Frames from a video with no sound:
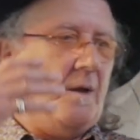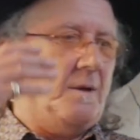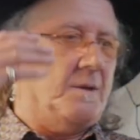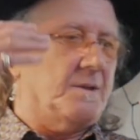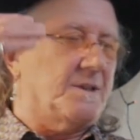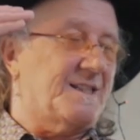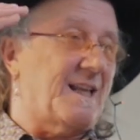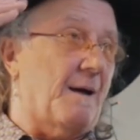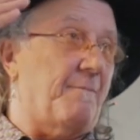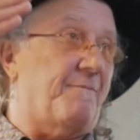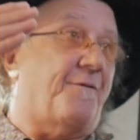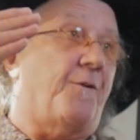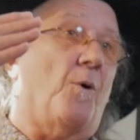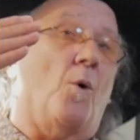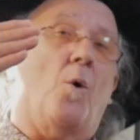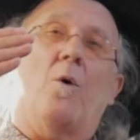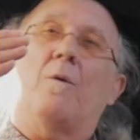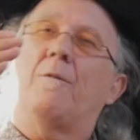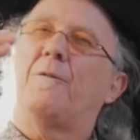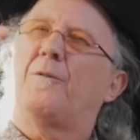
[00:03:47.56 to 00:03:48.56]
Step
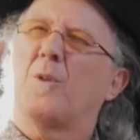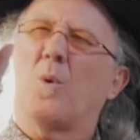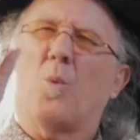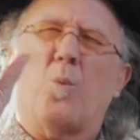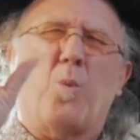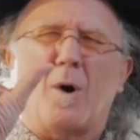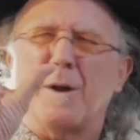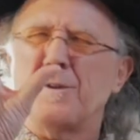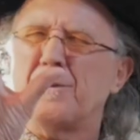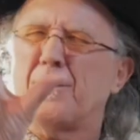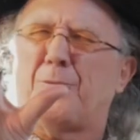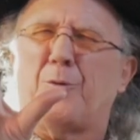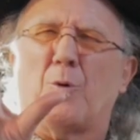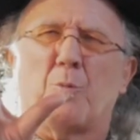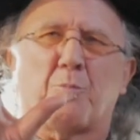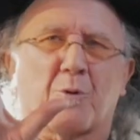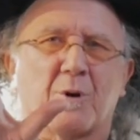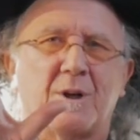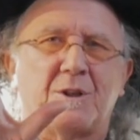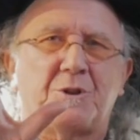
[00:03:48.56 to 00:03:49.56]
4, for the wonderful
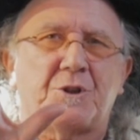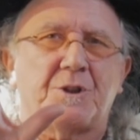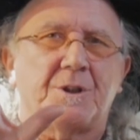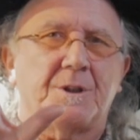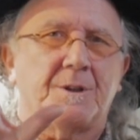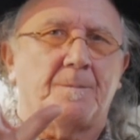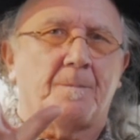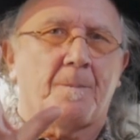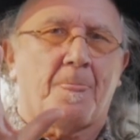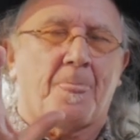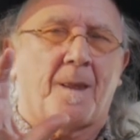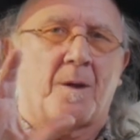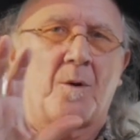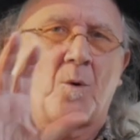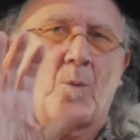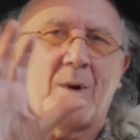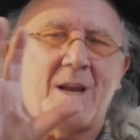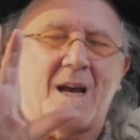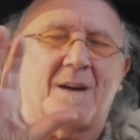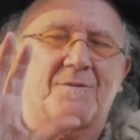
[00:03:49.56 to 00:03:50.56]
bridge,
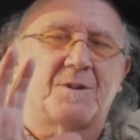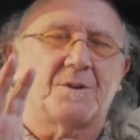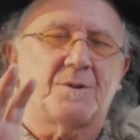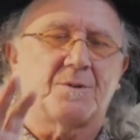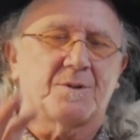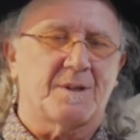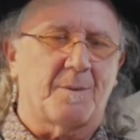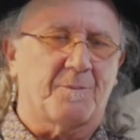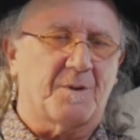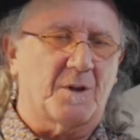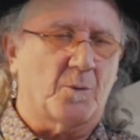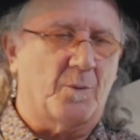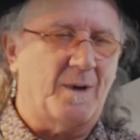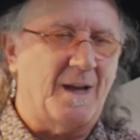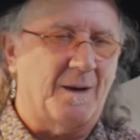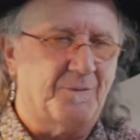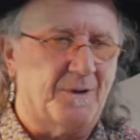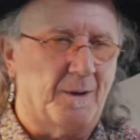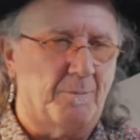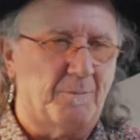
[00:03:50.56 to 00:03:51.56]
we have to do something that we
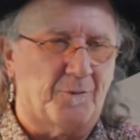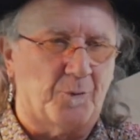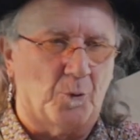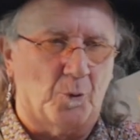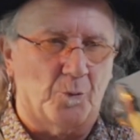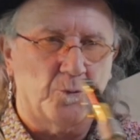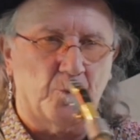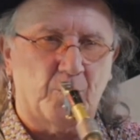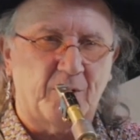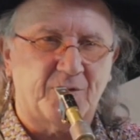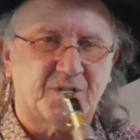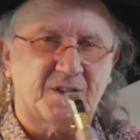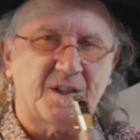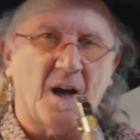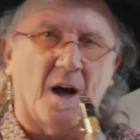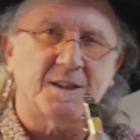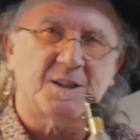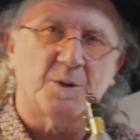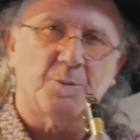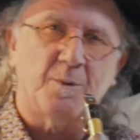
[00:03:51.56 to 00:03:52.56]
haven't done before. We've
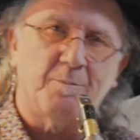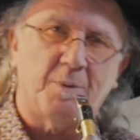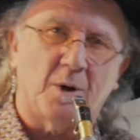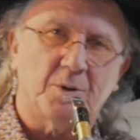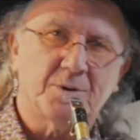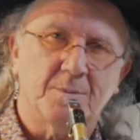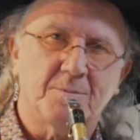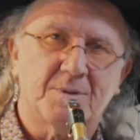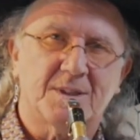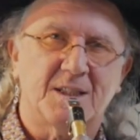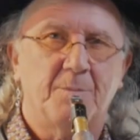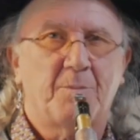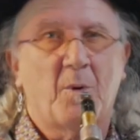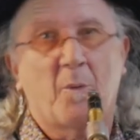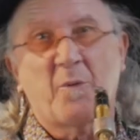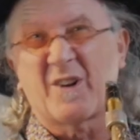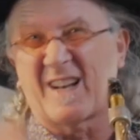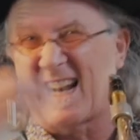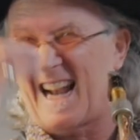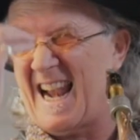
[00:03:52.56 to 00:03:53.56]
started with bottom C, but
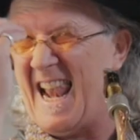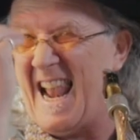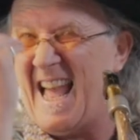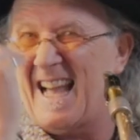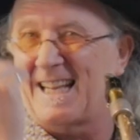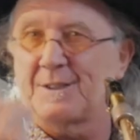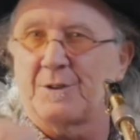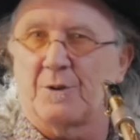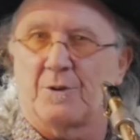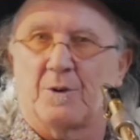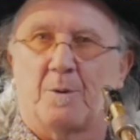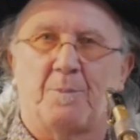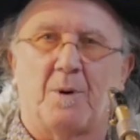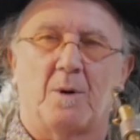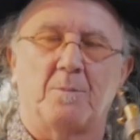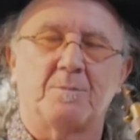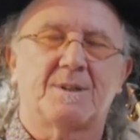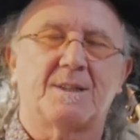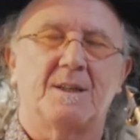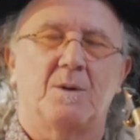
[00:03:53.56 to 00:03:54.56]
we've got to land on a
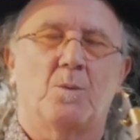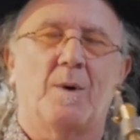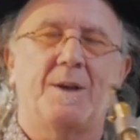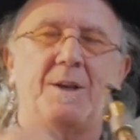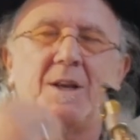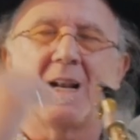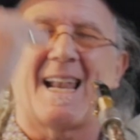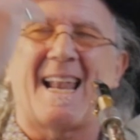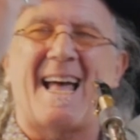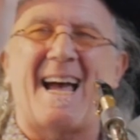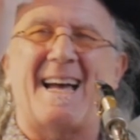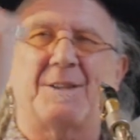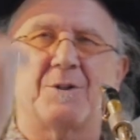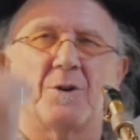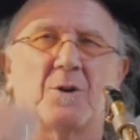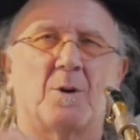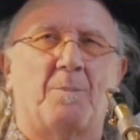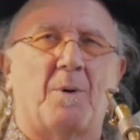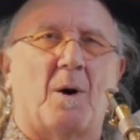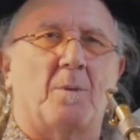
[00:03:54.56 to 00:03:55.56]
bottom C. And when you land
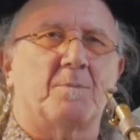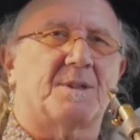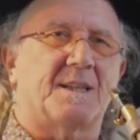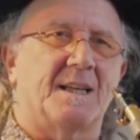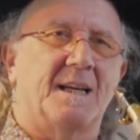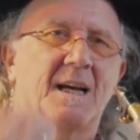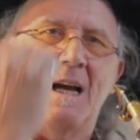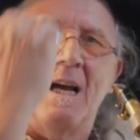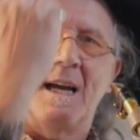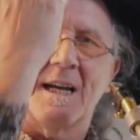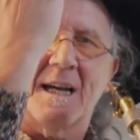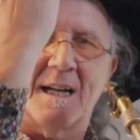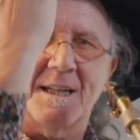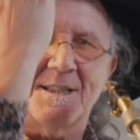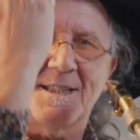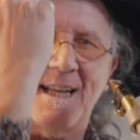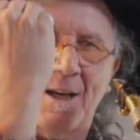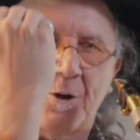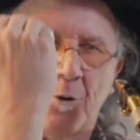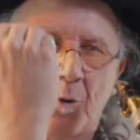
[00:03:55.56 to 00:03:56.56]
on a bottom C, kind of
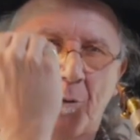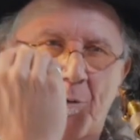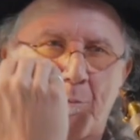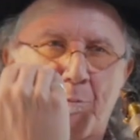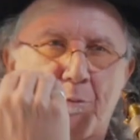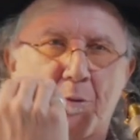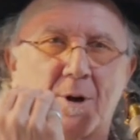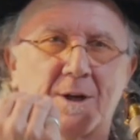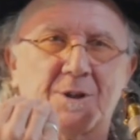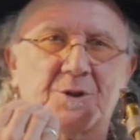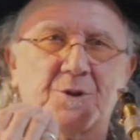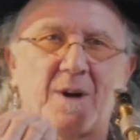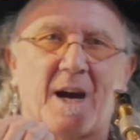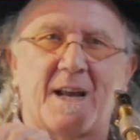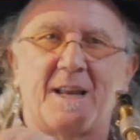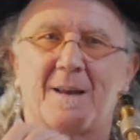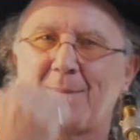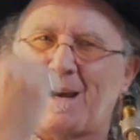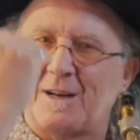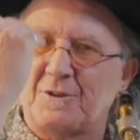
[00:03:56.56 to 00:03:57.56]
take all the pressure out
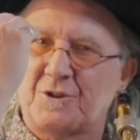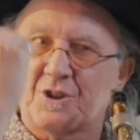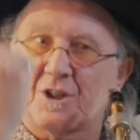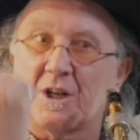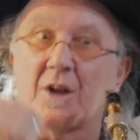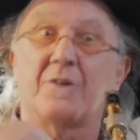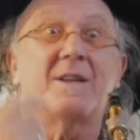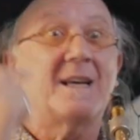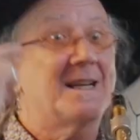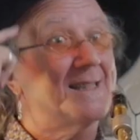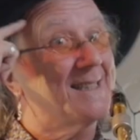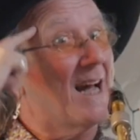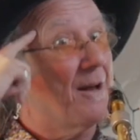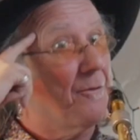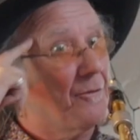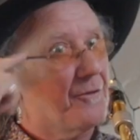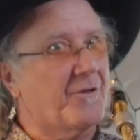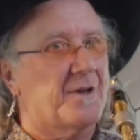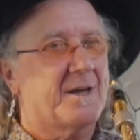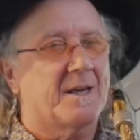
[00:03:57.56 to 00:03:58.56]
of your mouth, slow the air down,
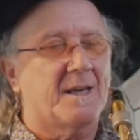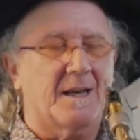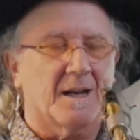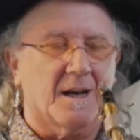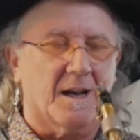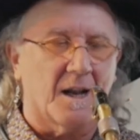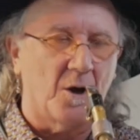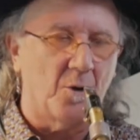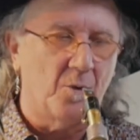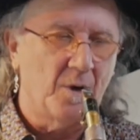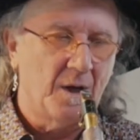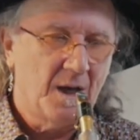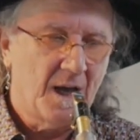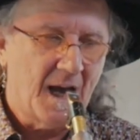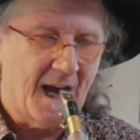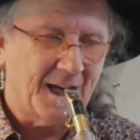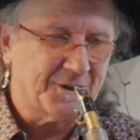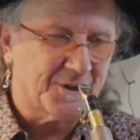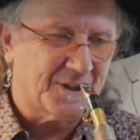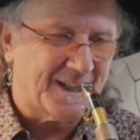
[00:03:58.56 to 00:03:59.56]
think it low,
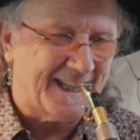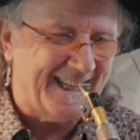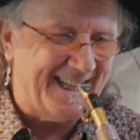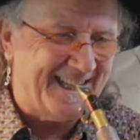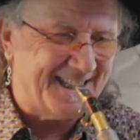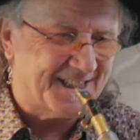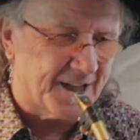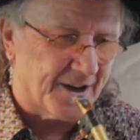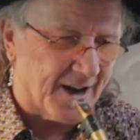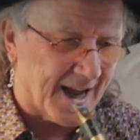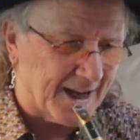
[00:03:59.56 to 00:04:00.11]
and just ease that